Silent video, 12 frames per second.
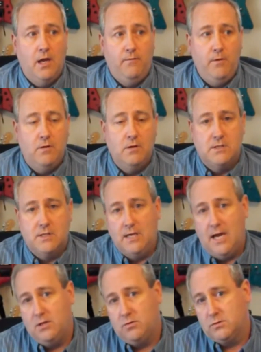If you can
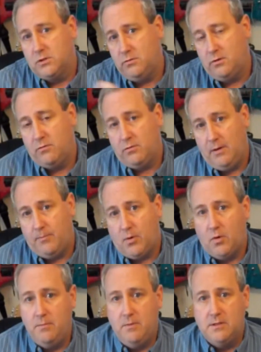schedule two or three
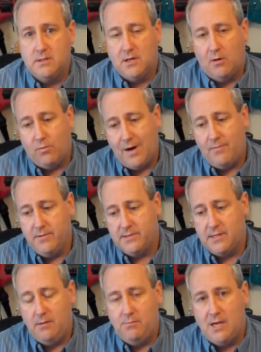appointments around
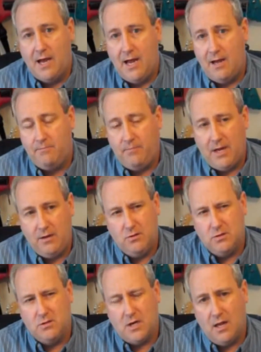the same time, I
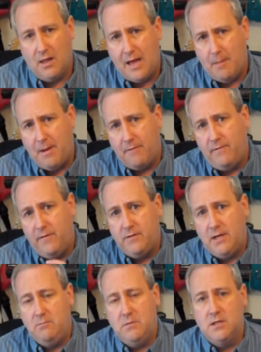usually try to allow about
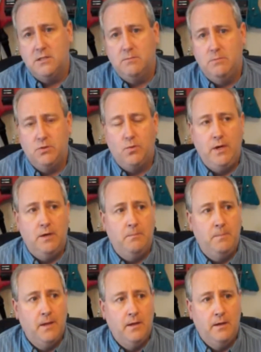15 minutes in between
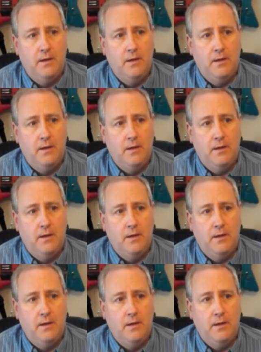them